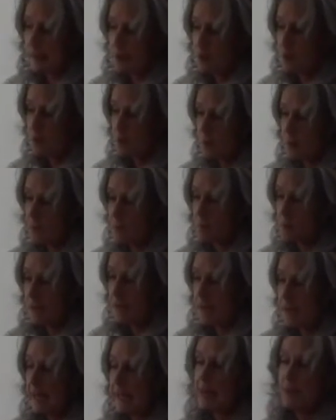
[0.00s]
interests
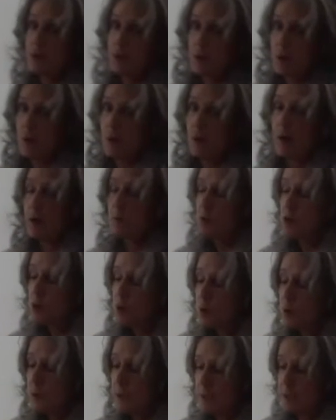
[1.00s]
me, even though I'm
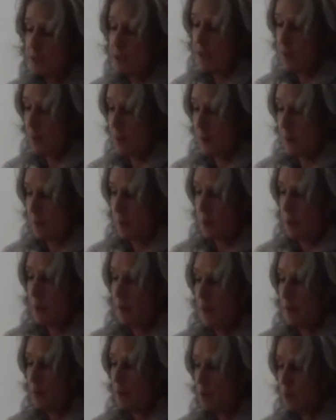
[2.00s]
sure it's not what I'm
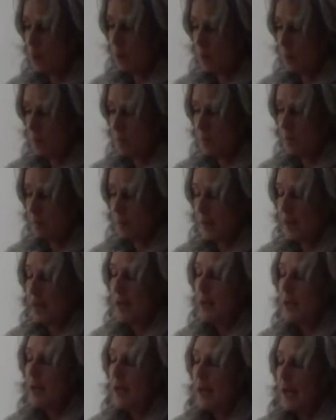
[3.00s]
looking for.
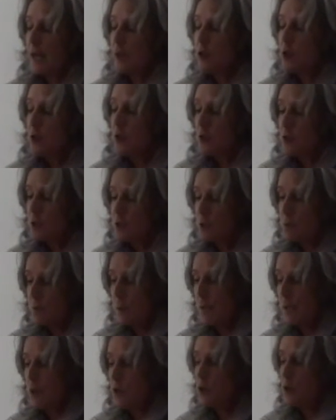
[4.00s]
I turn to
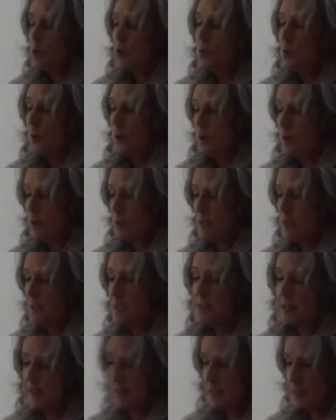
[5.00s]
page
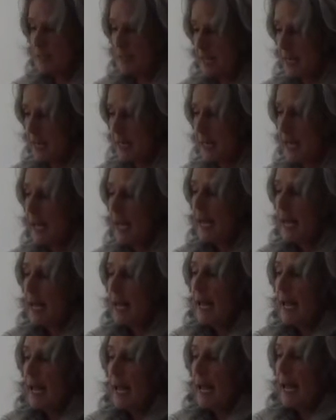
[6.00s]
270,
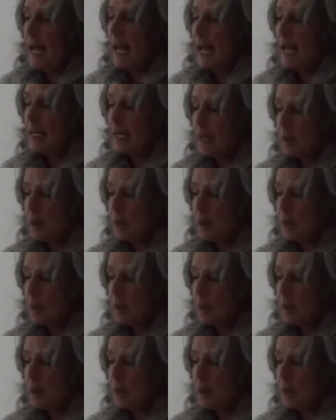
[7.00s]
and